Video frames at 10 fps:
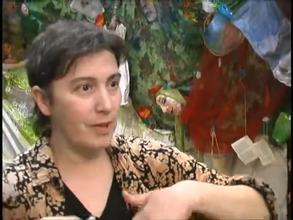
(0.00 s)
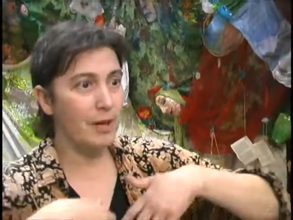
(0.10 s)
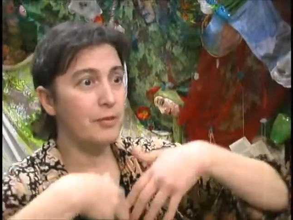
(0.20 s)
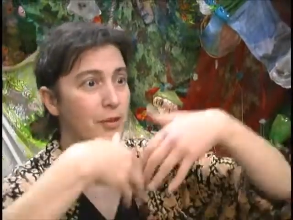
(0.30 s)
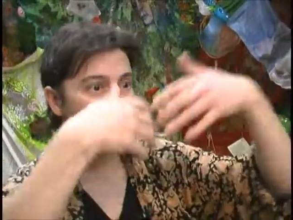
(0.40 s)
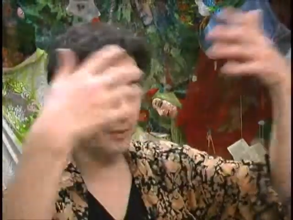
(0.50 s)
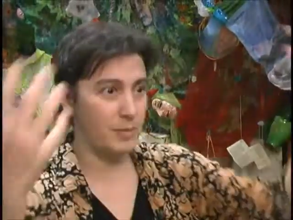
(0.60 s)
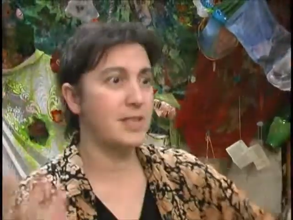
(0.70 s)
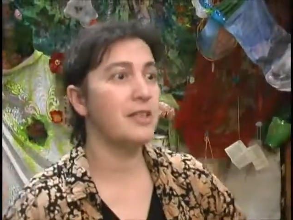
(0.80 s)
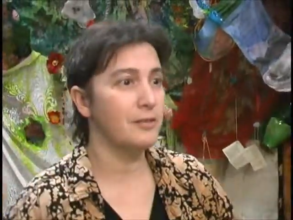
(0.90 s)

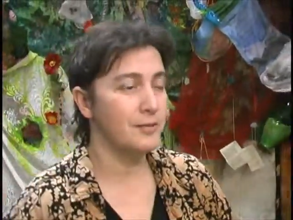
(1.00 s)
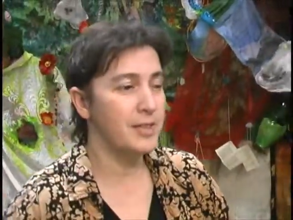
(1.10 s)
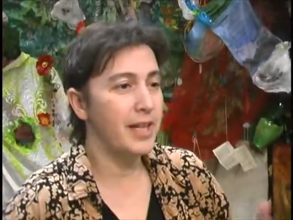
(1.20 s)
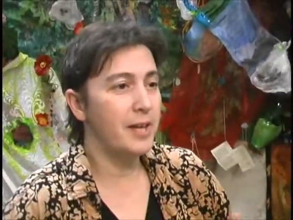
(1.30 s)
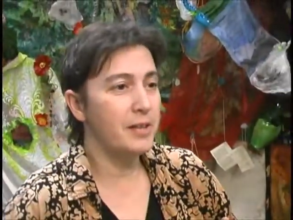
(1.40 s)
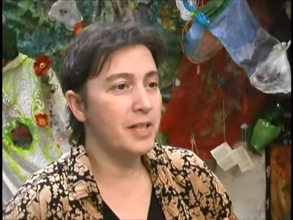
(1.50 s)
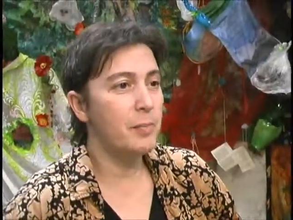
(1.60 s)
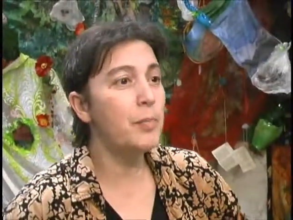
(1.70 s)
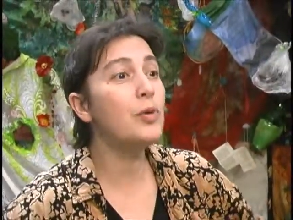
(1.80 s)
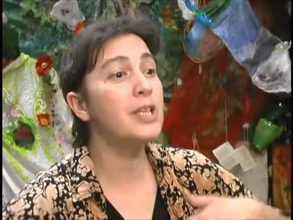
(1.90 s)
themselves. They're
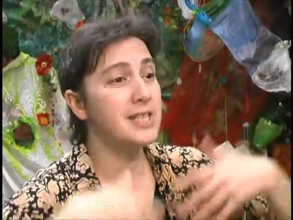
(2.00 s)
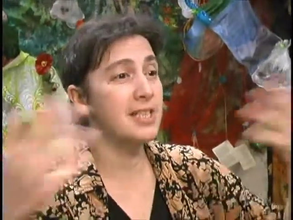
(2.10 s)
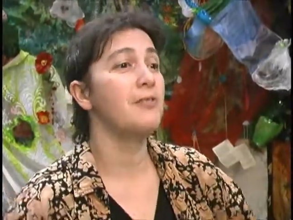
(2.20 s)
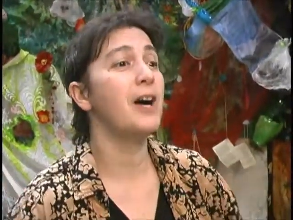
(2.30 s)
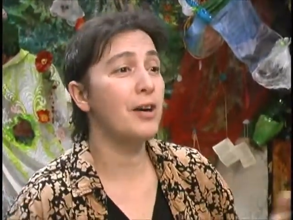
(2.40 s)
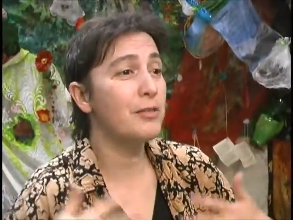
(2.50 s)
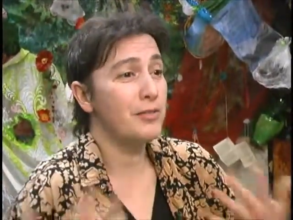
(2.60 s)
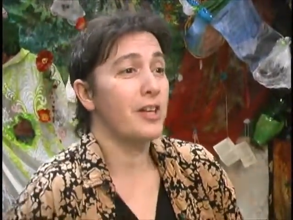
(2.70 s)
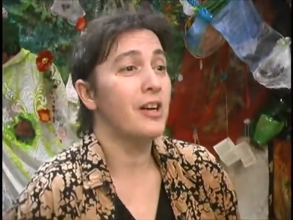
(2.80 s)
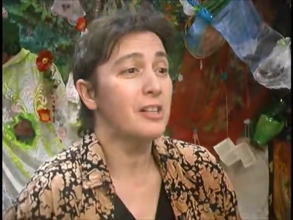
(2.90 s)
pulling stuff out
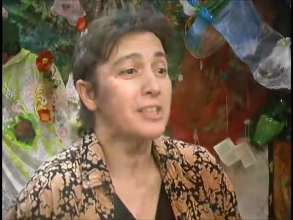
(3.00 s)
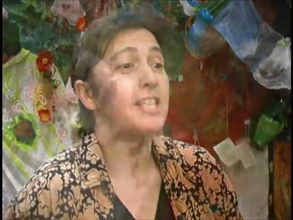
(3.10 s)
of their heart